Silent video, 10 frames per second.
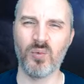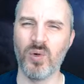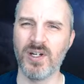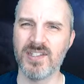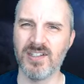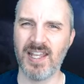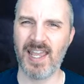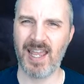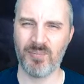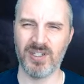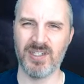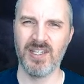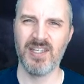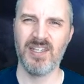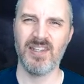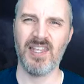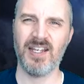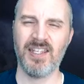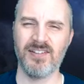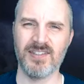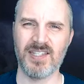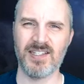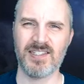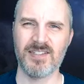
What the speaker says: What is going to happen that kills us?